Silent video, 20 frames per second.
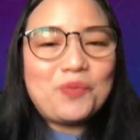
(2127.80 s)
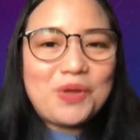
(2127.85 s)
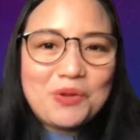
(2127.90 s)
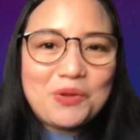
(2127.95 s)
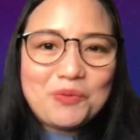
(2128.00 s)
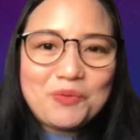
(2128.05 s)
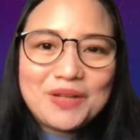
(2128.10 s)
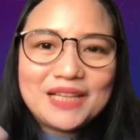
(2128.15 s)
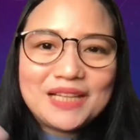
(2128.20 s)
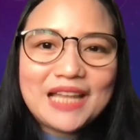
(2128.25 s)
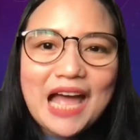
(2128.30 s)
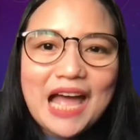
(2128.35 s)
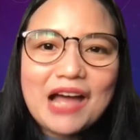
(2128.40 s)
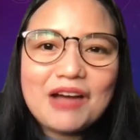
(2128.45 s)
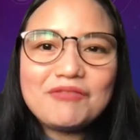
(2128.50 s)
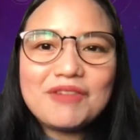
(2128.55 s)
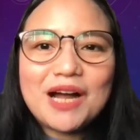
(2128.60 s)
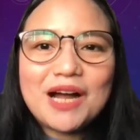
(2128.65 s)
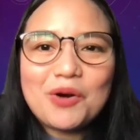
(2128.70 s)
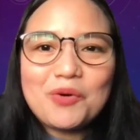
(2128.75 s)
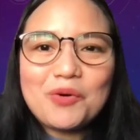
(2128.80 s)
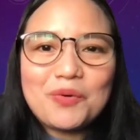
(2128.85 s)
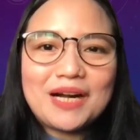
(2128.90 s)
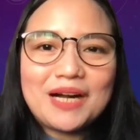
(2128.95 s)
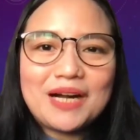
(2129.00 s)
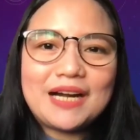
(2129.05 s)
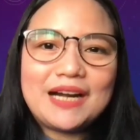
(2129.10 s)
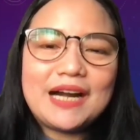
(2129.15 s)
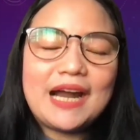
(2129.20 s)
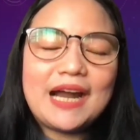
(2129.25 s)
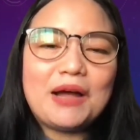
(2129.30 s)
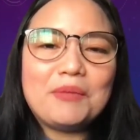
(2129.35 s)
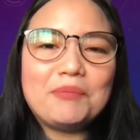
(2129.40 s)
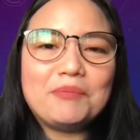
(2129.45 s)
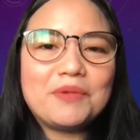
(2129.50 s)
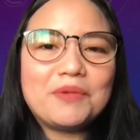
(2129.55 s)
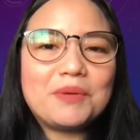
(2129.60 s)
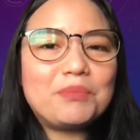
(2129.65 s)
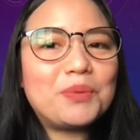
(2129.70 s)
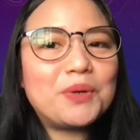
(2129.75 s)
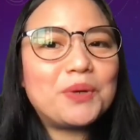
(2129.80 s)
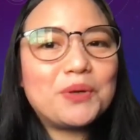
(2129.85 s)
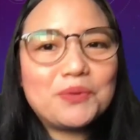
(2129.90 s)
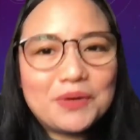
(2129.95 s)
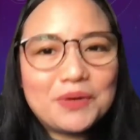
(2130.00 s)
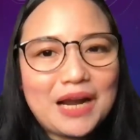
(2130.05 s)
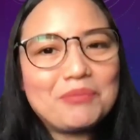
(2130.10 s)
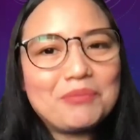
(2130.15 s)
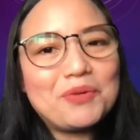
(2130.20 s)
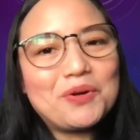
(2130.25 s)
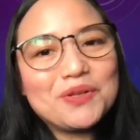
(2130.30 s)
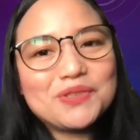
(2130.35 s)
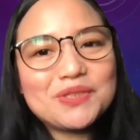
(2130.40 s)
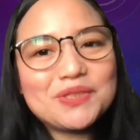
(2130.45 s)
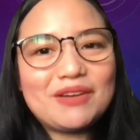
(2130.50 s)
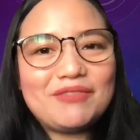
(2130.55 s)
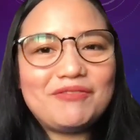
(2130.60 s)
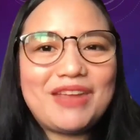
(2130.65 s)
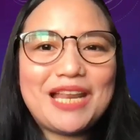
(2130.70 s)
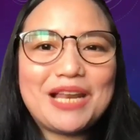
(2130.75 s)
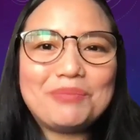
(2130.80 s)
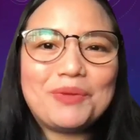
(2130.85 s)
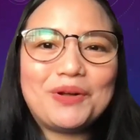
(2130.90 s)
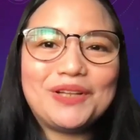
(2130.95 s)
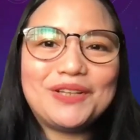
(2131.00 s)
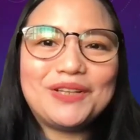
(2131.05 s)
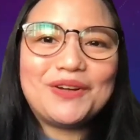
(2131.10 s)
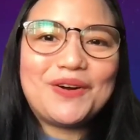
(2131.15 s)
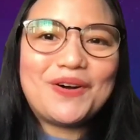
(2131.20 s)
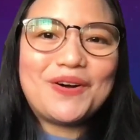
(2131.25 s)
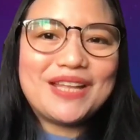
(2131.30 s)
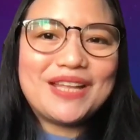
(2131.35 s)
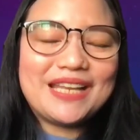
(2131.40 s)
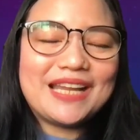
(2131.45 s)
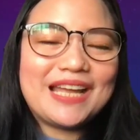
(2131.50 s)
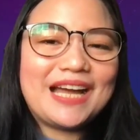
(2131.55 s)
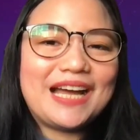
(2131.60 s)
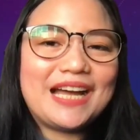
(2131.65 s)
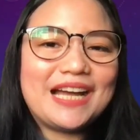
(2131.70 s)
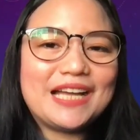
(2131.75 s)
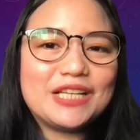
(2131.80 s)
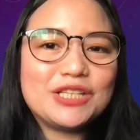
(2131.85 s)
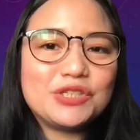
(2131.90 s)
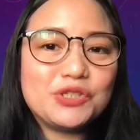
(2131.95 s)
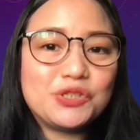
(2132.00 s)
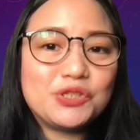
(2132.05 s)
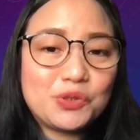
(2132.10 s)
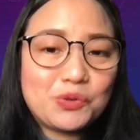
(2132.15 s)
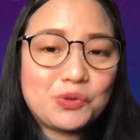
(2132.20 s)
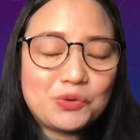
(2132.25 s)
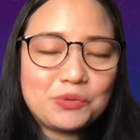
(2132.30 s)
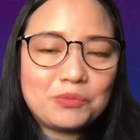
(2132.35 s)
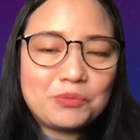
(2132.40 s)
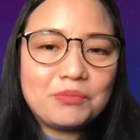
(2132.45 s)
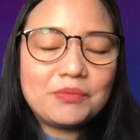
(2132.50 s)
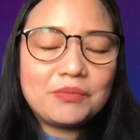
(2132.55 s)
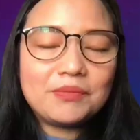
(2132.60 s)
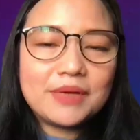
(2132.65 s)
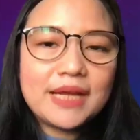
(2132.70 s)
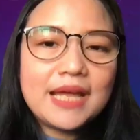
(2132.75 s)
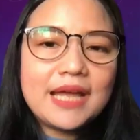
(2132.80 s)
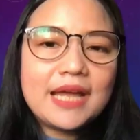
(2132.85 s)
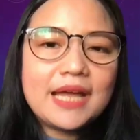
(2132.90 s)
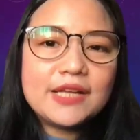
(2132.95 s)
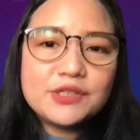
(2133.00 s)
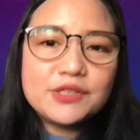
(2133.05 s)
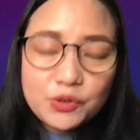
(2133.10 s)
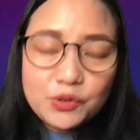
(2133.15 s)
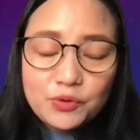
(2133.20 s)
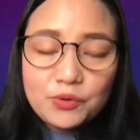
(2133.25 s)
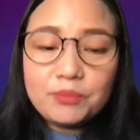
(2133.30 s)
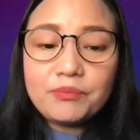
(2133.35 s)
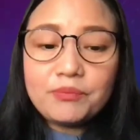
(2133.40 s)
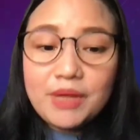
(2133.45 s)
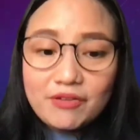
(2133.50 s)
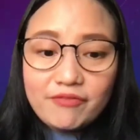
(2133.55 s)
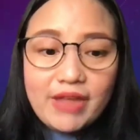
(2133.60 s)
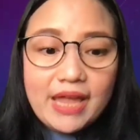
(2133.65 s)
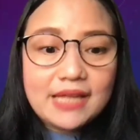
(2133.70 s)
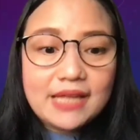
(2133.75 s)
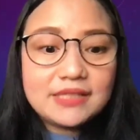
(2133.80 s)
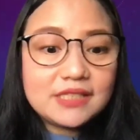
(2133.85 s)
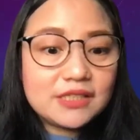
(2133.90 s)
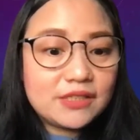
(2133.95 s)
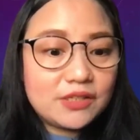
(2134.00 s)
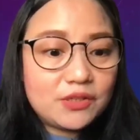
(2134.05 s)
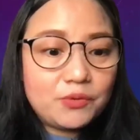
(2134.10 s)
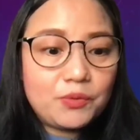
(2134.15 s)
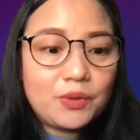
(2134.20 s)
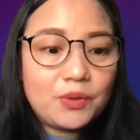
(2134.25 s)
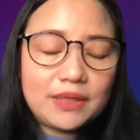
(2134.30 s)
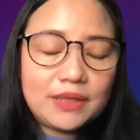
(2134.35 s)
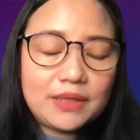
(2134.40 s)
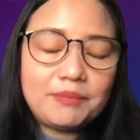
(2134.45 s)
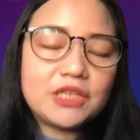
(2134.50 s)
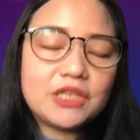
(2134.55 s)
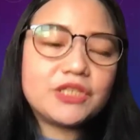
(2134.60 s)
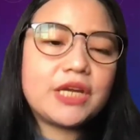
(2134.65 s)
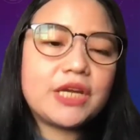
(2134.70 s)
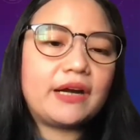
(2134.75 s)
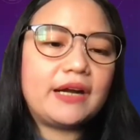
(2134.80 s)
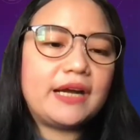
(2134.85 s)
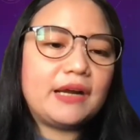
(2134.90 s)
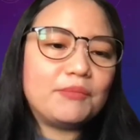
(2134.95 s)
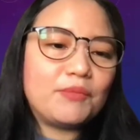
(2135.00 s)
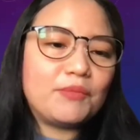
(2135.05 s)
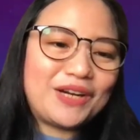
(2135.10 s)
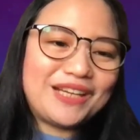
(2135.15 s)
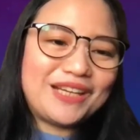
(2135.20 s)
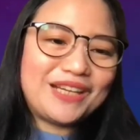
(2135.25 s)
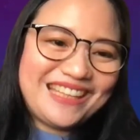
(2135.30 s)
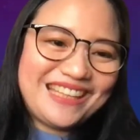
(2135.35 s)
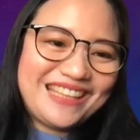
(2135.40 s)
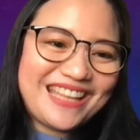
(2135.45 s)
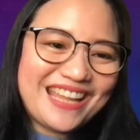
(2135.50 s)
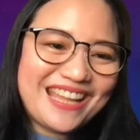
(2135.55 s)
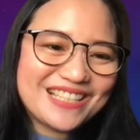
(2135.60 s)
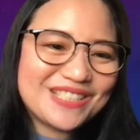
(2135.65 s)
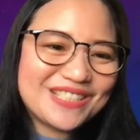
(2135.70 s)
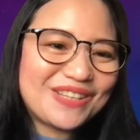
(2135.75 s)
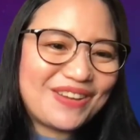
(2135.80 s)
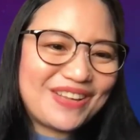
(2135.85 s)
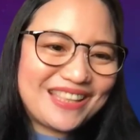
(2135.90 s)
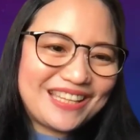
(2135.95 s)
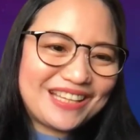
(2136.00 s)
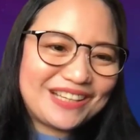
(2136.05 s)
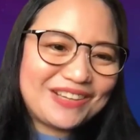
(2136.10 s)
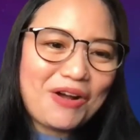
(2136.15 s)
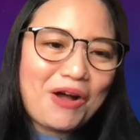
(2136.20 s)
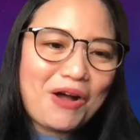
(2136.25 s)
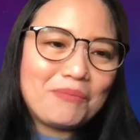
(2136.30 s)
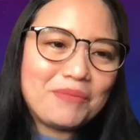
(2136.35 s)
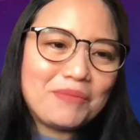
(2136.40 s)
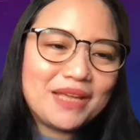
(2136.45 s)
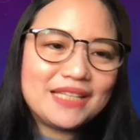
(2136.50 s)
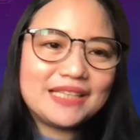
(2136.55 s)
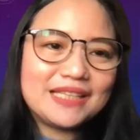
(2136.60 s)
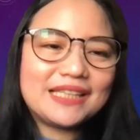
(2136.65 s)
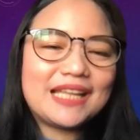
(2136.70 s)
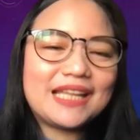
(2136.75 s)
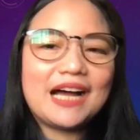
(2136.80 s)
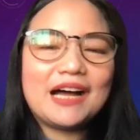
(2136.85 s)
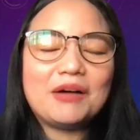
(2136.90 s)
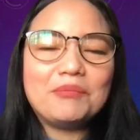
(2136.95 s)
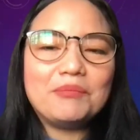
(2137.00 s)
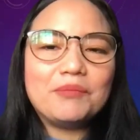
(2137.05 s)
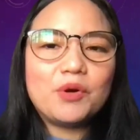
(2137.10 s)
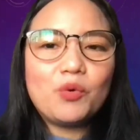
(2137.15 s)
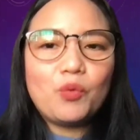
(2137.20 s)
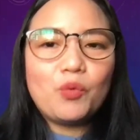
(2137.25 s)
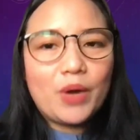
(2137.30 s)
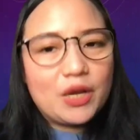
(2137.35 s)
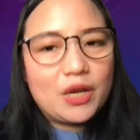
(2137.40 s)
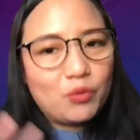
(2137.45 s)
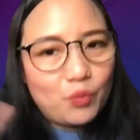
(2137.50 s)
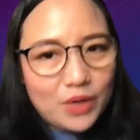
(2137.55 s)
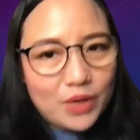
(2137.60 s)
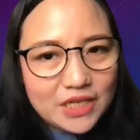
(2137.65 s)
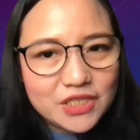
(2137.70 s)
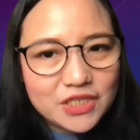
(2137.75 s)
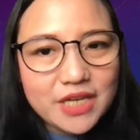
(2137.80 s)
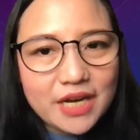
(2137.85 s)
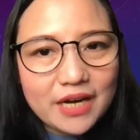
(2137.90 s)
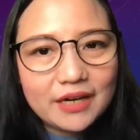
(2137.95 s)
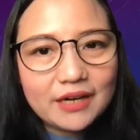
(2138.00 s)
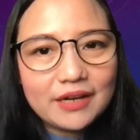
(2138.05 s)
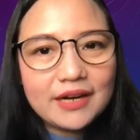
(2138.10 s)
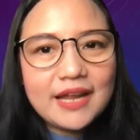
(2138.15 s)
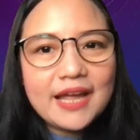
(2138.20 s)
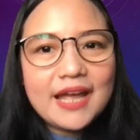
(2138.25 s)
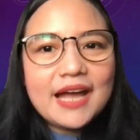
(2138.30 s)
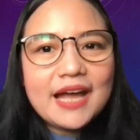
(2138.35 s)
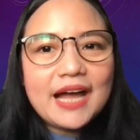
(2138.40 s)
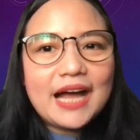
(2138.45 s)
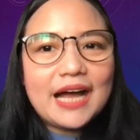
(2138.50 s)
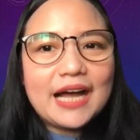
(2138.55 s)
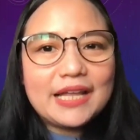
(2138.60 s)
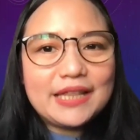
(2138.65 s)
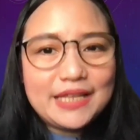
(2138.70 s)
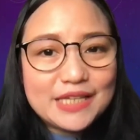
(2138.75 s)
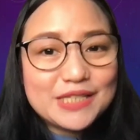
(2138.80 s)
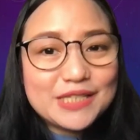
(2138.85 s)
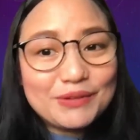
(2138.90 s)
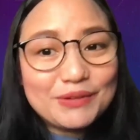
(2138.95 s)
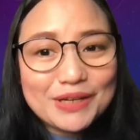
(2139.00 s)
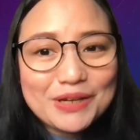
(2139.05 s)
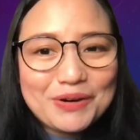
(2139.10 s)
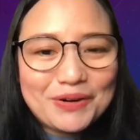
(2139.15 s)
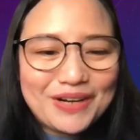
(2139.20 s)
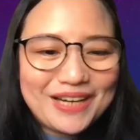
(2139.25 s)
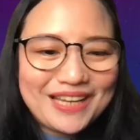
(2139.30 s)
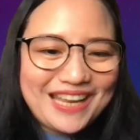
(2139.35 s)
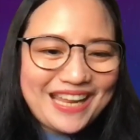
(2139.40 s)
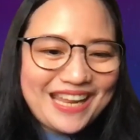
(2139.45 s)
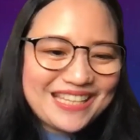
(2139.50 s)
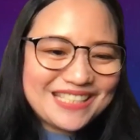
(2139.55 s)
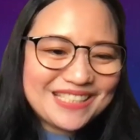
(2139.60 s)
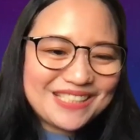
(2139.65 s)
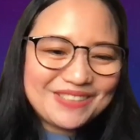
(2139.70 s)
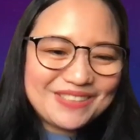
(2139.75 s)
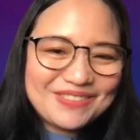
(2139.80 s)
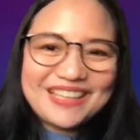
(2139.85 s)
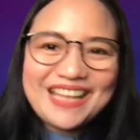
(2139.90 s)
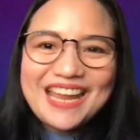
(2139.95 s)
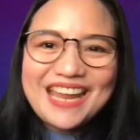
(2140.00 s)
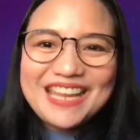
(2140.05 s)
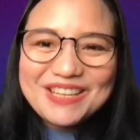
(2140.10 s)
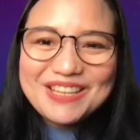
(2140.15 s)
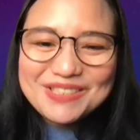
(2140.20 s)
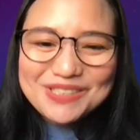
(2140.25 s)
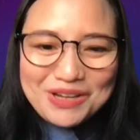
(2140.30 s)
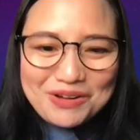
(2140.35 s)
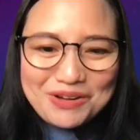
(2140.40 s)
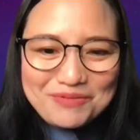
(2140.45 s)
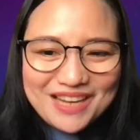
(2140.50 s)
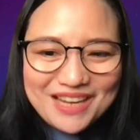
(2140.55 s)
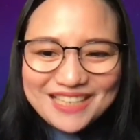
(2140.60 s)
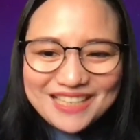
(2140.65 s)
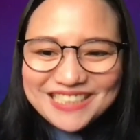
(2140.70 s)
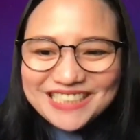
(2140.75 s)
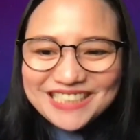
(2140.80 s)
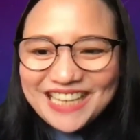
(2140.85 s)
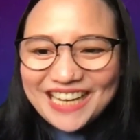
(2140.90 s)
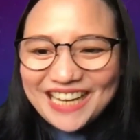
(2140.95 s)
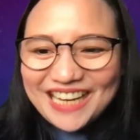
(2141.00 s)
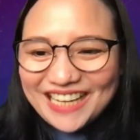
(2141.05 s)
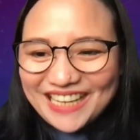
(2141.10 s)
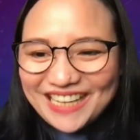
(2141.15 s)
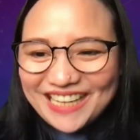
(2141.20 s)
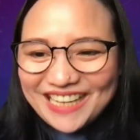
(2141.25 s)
we will have our program also available on Zoom events. So we will be sharing more details on the comment when we share this recording. So thank you so much,